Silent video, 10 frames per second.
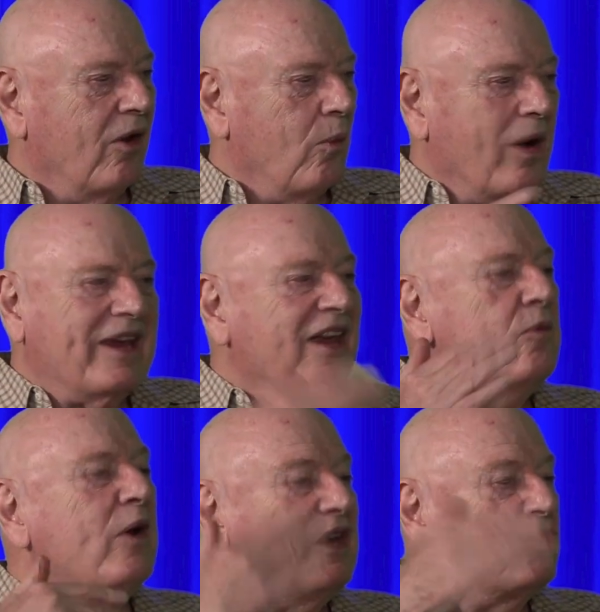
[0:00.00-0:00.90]
What
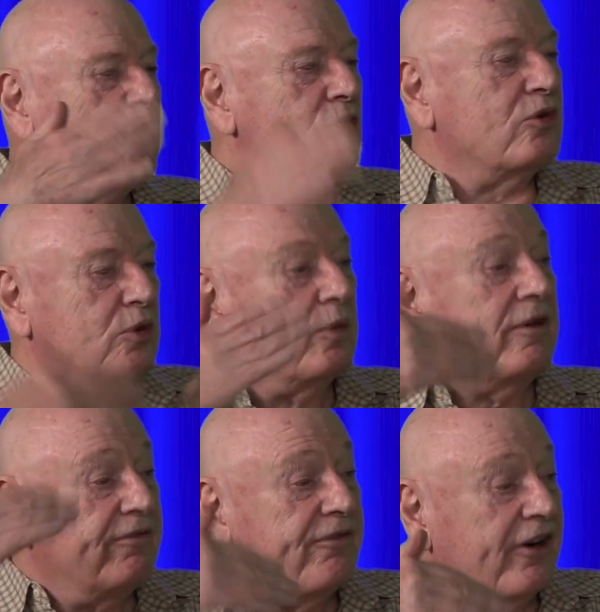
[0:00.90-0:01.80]
can we do to
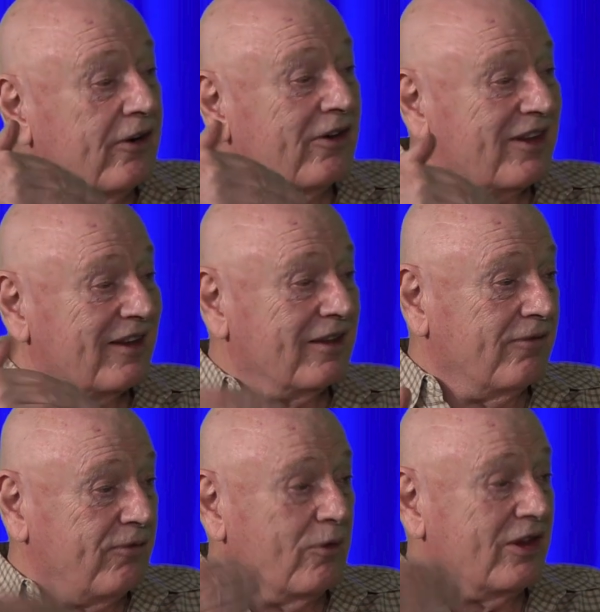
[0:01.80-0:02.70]
avert the
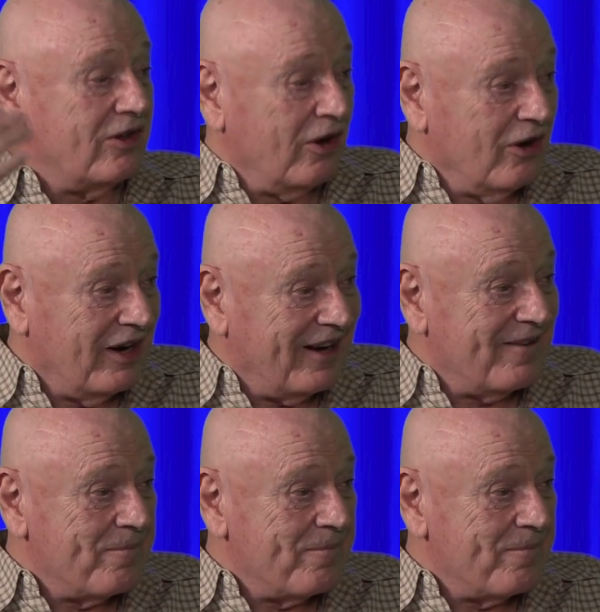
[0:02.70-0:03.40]
fourth turning?